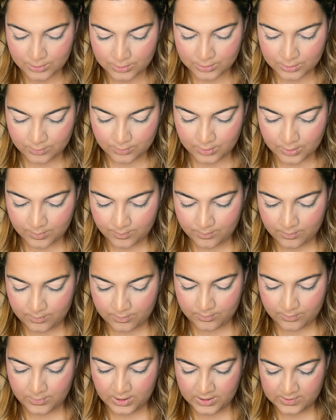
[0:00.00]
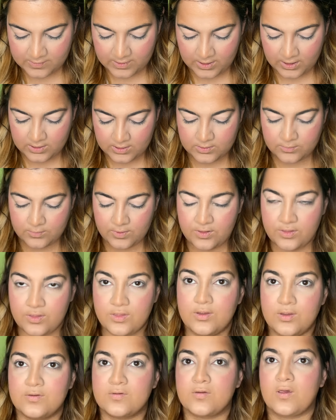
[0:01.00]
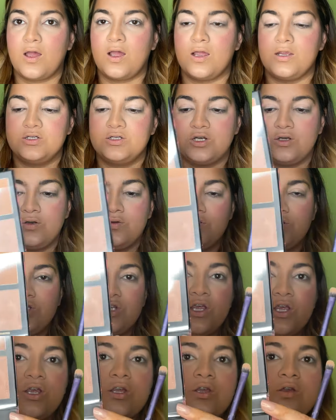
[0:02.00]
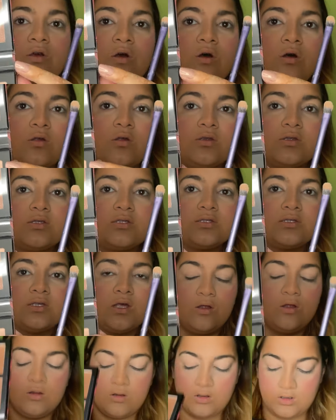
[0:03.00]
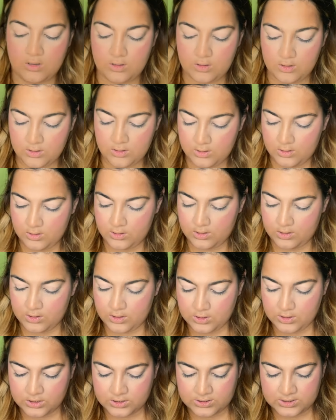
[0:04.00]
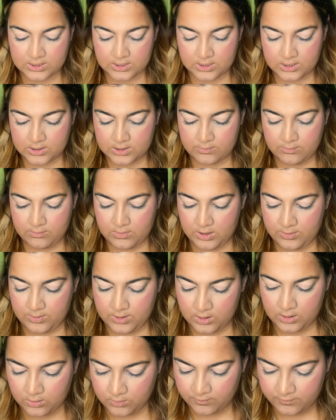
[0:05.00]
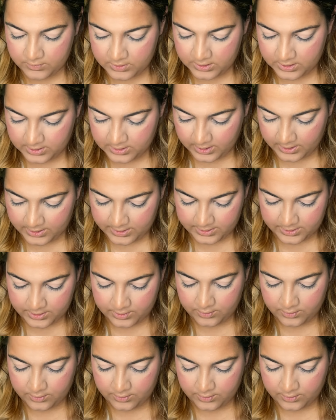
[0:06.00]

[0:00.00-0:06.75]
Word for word: so I'm gonna mix it in with this eyeshadow shade called Silk and just to maybe hopefully lighten it